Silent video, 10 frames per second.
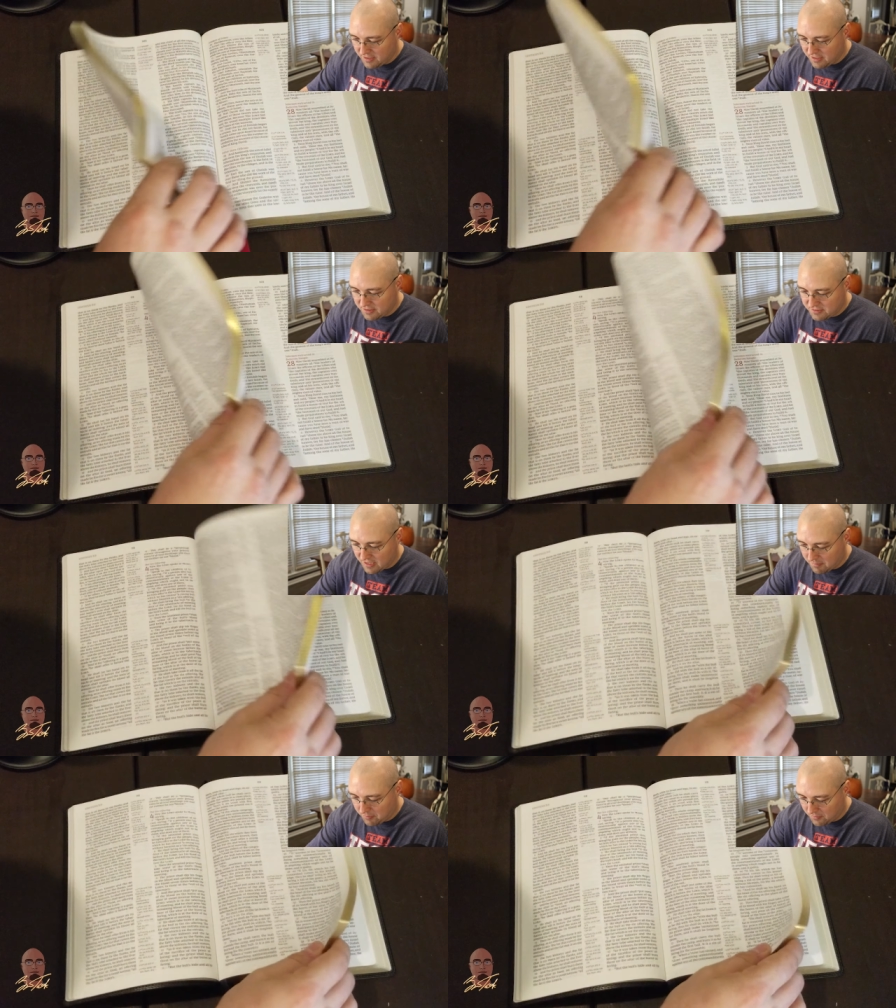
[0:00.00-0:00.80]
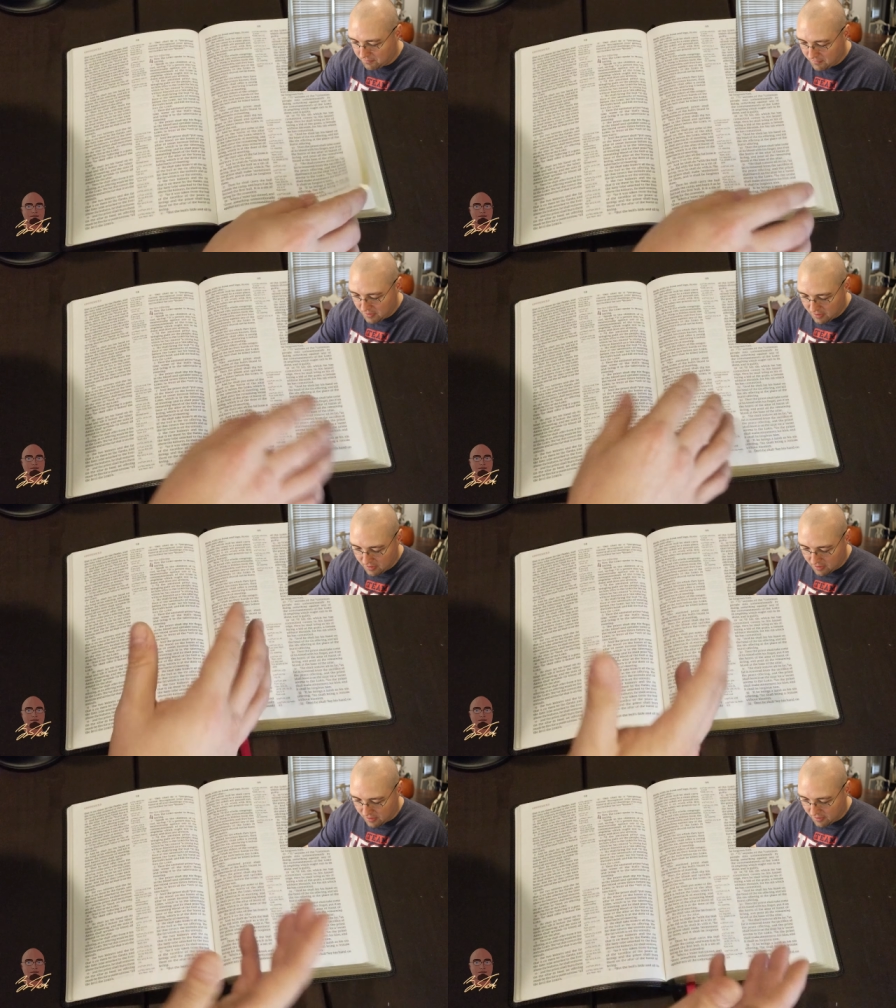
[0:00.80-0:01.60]
the example
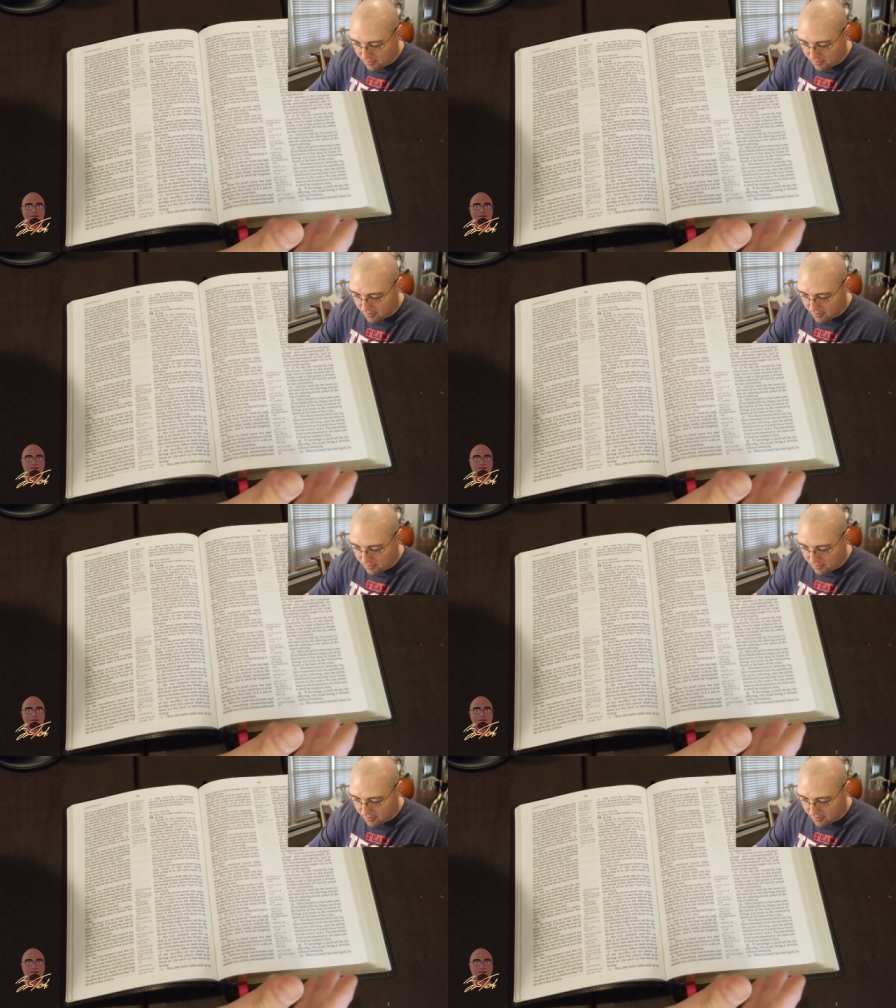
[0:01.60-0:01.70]
uh,